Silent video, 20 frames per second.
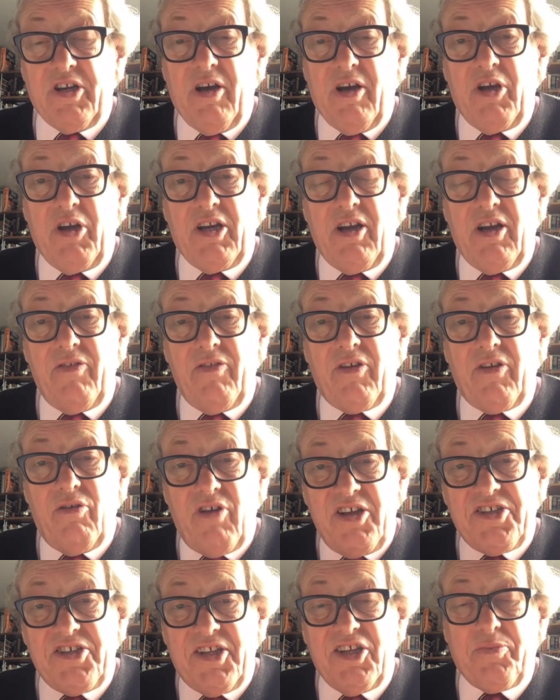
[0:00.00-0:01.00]
I mean, there
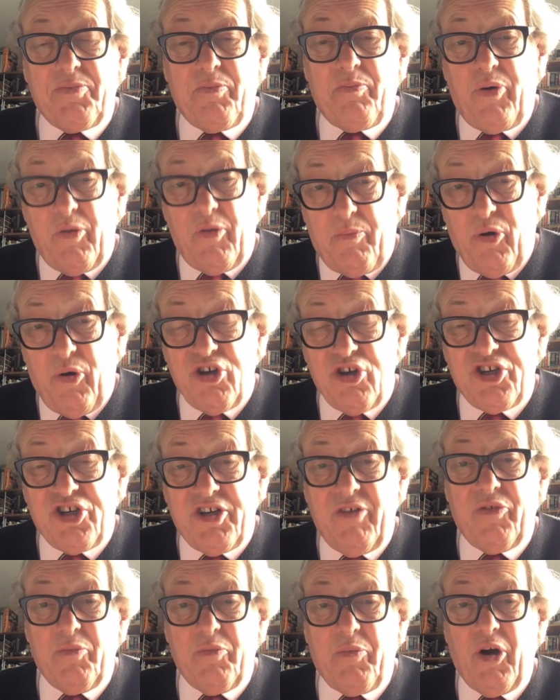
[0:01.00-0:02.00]
is this proportion
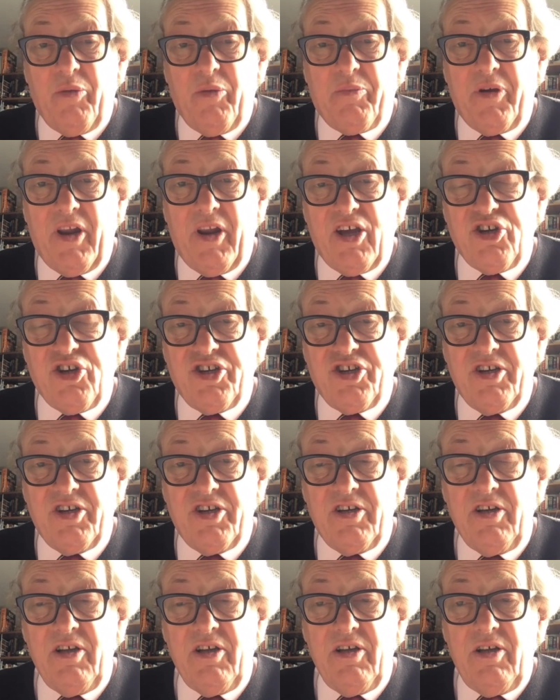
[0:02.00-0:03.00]
of the population.